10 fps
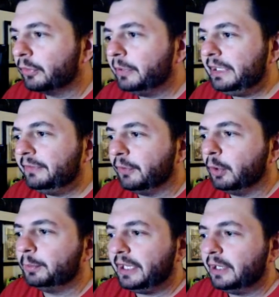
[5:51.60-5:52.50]
3D
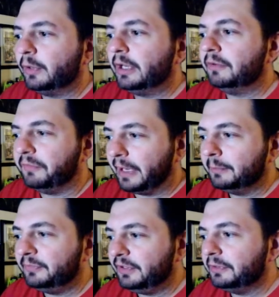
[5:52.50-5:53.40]
Foam Keyring
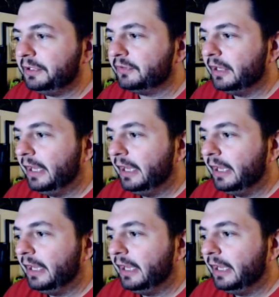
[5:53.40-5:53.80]
Venom series,